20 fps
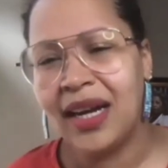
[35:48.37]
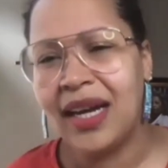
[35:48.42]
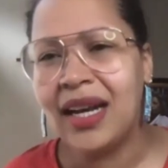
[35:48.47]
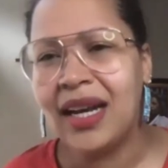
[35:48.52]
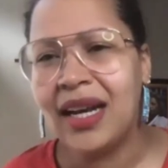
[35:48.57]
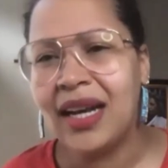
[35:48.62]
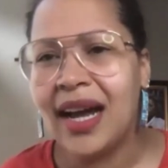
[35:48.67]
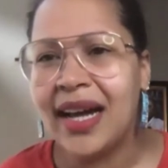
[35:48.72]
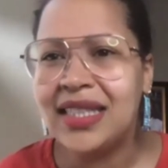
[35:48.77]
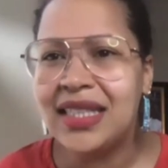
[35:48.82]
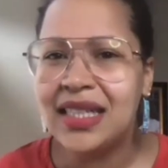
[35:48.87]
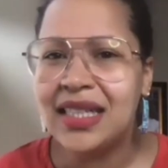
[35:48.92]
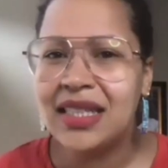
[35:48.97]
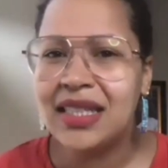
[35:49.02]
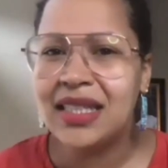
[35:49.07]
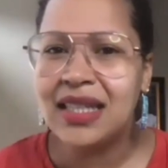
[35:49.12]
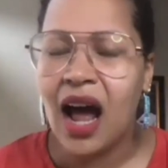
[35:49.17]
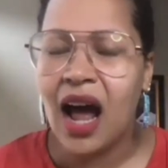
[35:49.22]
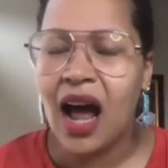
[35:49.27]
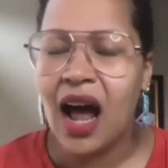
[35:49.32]
And I
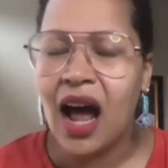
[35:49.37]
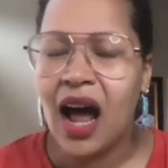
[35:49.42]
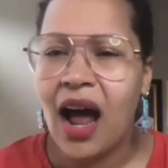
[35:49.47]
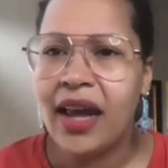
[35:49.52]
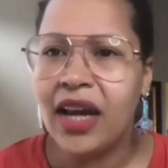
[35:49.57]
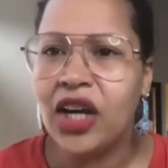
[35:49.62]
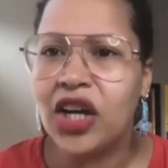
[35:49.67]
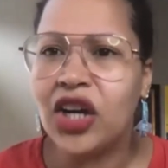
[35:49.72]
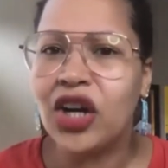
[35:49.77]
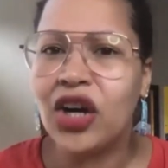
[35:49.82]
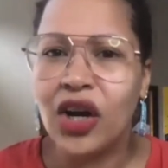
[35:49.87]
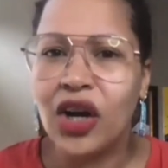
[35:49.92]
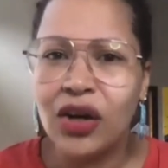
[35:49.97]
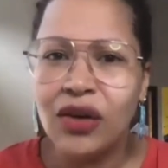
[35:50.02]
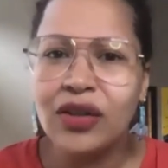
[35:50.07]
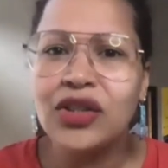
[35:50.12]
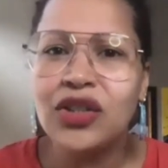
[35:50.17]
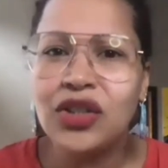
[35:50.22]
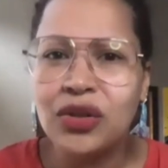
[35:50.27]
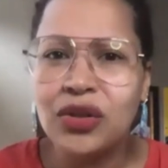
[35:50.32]

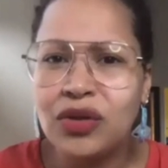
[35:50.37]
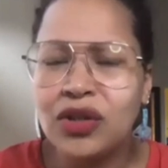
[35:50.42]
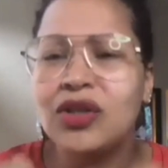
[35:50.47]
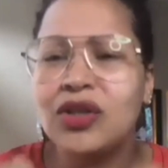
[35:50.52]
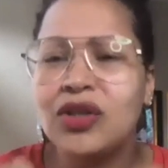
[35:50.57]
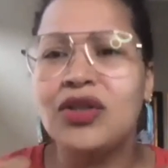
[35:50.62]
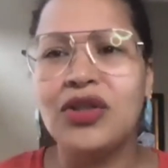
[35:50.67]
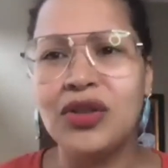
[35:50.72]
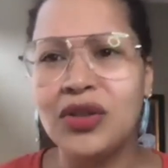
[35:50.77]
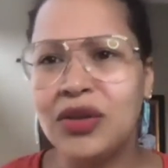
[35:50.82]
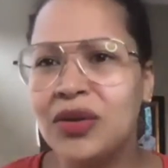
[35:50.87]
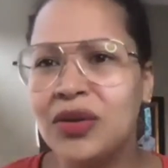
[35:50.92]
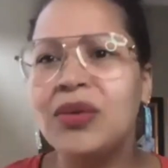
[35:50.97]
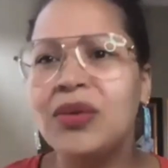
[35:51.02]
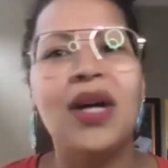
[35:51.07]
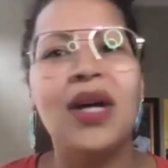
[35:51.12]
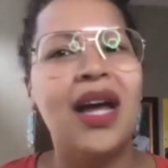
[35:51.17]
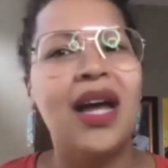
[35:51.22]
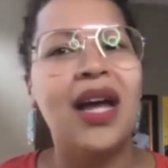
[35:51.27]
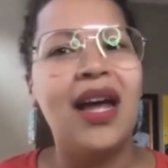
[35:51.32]
encourage you to do
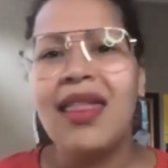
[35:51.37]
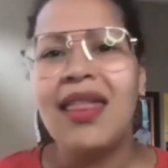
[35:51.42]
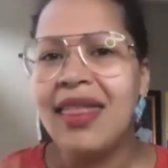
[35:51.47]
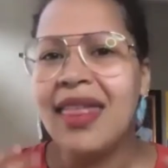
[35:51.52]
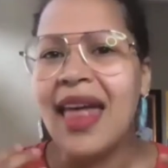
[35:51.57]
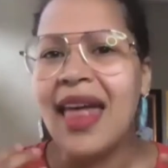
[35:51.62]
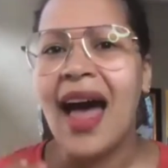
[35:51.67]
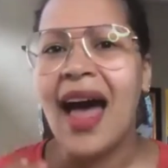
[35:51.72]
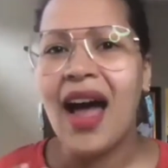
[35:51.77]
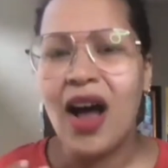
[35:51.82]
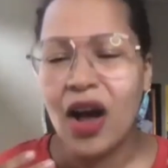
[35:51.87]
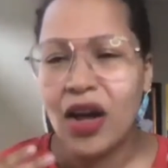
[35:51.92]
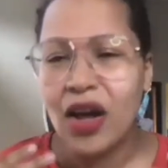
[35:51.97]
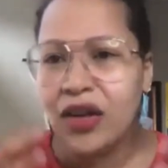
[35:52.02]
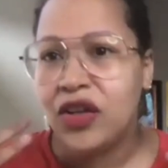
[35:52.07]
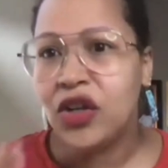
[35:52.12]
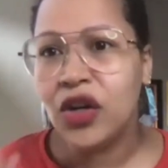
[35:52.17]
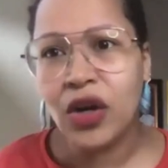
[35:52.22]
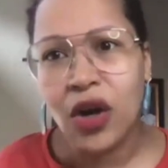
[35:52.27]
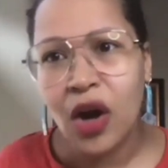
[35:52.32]
that,
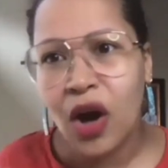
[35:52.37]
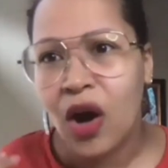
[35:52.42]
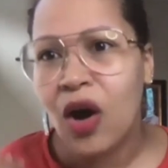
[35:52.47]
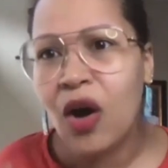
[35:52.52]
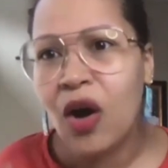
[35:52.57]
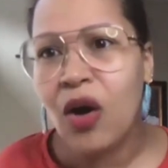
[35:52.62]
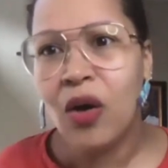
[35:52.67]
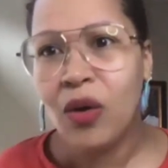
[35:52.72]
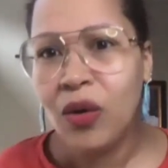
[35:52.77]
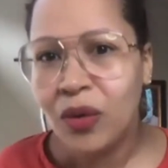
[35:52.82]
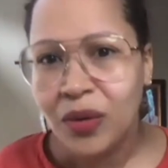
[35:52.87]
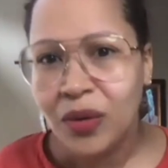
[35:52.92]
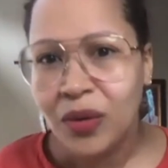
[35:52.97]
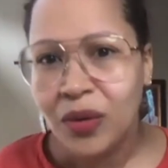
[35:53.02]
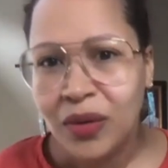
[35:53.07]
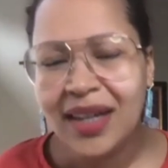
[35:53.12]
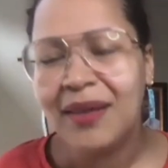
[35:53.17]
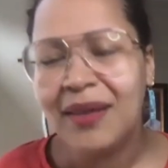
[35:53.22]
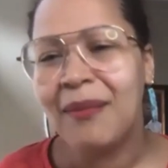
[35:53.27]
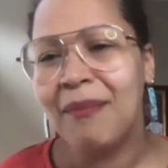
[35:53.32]
your
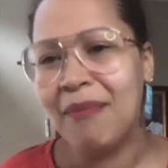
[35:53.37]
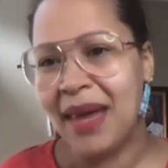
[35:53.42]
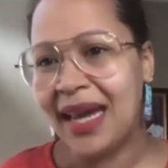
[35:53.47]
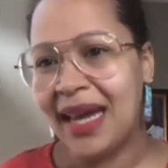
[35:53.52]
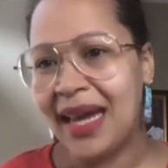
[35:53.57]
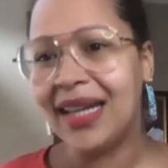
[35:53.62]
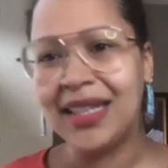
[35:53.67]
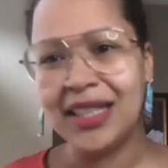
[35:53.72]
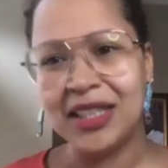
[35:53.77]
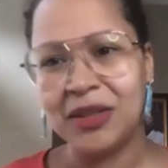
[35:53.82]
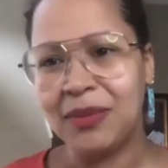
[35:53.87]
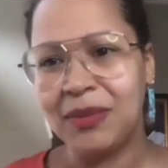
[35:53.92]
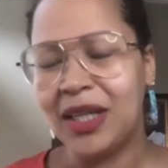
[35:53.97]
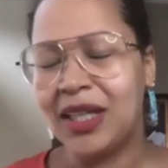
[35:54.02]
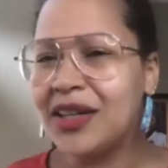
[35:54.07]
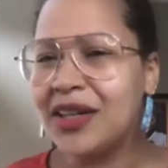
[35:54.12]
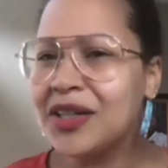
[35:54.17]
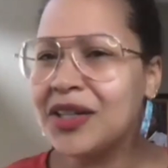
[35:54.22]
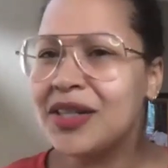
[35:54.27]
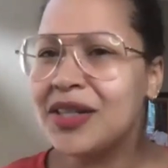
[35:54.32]
own management,
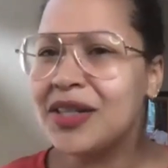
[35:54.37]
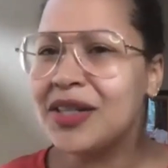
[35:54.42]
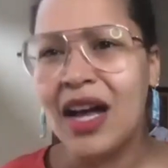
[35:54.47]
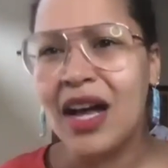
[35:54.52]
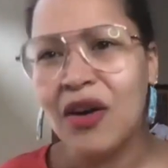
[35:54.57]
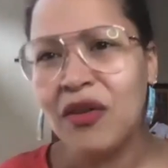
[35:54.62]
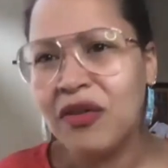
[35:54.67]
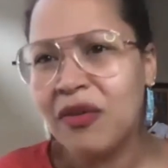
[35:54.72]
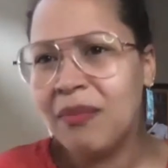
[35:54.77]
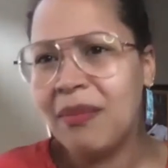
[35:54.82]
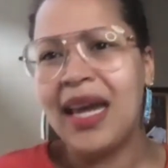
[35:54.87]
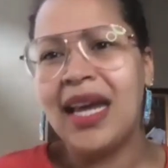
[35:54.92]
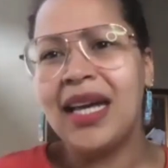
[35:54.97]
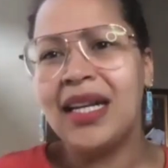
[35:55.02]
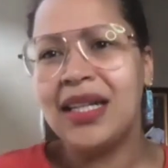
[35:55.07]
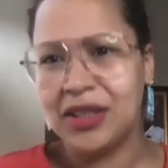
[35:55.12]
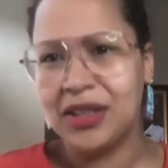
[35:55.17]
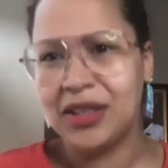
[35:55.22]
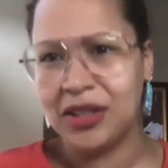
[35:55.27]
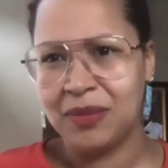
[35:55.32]
your
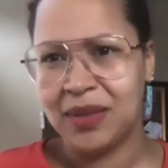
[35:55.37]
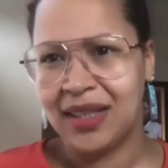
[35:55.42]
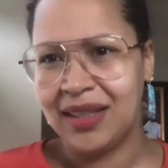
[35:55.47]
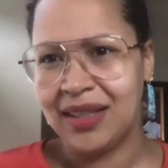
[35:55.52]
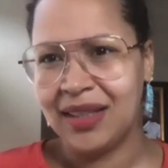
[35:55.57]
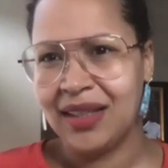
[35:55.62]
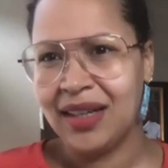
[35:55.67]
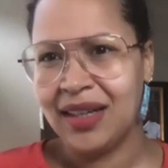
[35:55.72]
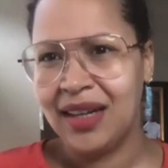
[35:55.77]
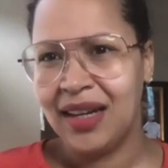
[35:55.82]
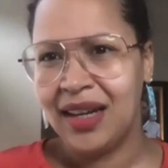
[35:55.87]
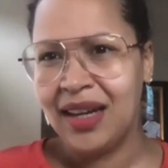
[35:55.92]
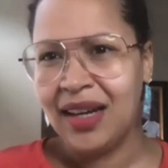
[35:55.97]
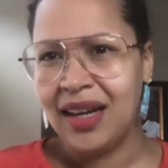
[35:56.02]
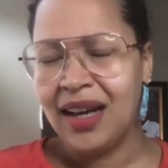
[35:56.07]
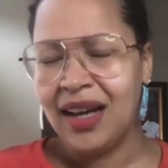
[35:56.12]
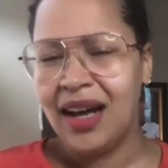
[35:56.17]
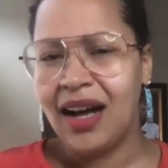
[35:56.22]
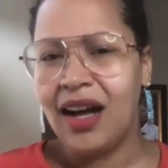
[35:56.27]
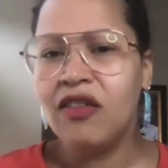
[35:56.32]
self-management
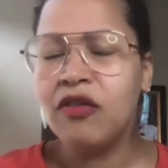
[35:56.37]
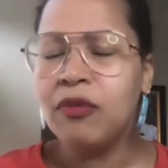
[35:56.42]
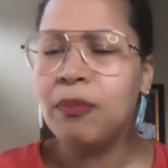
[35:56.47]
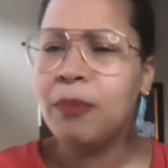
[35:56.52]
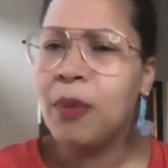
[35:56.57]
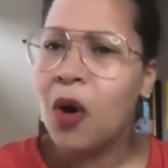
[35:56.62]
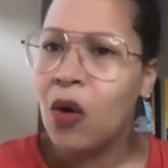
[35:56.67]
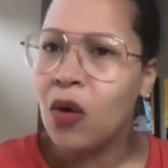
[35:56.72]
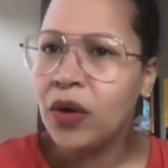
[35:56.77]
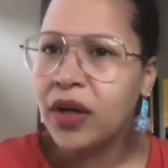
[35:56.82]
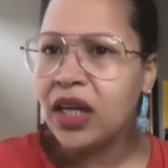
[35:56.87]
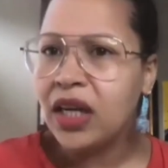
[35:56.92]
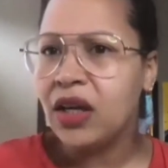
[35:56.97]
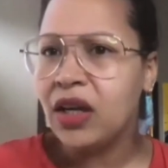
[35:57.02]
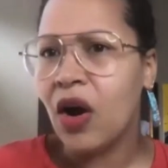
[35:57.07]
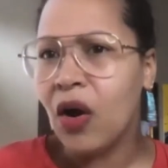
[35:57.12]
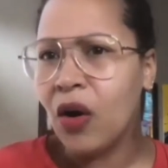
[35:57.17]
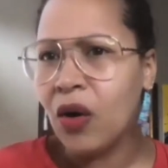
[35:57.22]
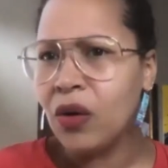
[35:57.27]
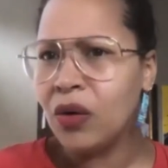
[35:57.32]
of poking
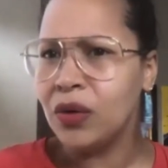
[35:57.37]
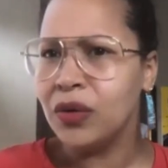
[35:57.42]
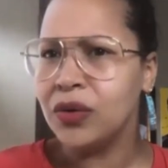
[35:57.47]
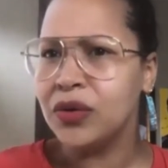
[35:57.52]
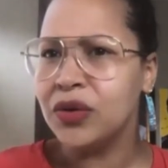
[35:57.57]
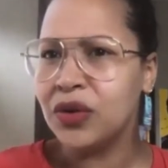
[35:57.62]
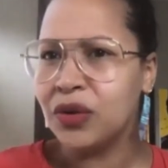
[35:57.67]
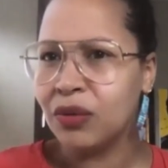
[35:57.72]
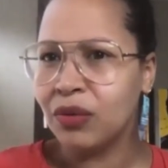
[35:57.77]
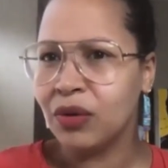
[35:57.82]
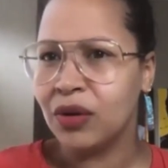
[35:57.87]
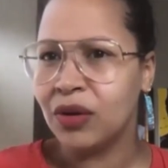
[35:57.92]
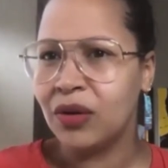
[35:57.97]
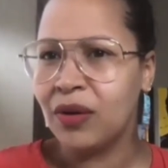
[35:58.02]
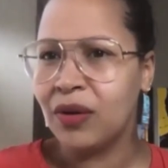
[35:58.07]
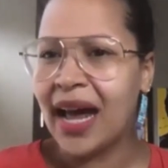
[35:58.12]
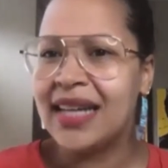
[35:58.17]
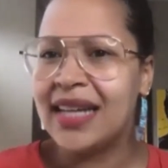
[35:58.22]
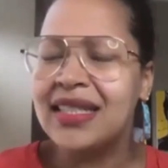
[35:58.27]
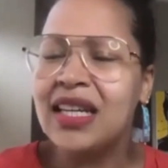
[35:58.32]
holes through,
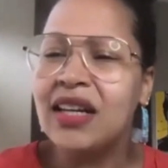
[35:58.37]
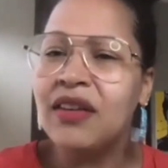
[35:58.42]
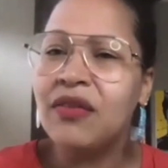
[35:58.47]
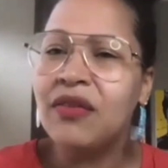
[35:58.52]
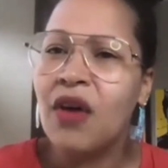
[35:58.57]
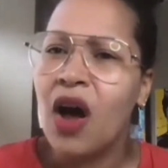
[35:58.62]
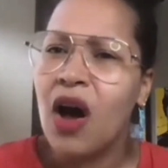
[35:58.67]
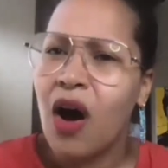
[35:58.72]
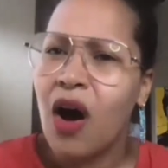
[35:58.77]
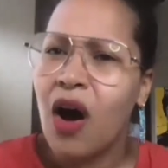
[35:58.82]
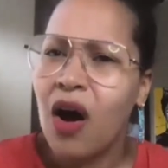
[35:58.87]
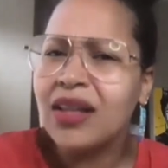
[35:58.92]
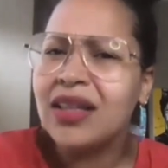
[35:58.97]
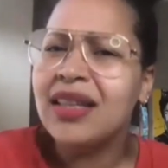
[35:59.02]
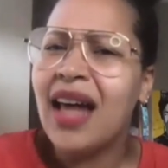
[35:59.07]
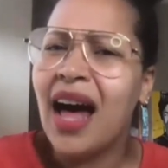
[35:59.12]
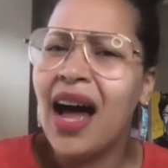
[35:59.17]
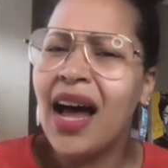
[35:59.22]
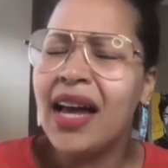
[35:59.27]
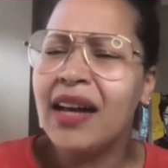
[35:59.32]
as if our
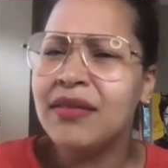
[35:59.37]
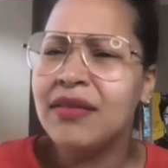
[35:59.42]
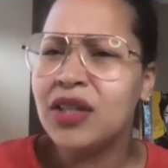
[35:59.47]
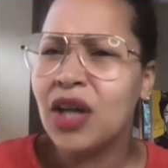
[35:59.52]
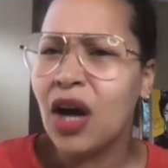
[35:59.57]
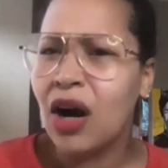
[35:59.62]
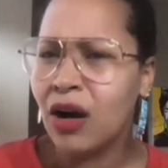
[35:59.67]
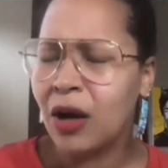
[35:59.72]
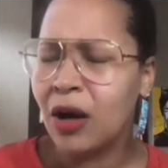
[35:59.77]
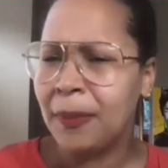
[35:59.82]
lives are a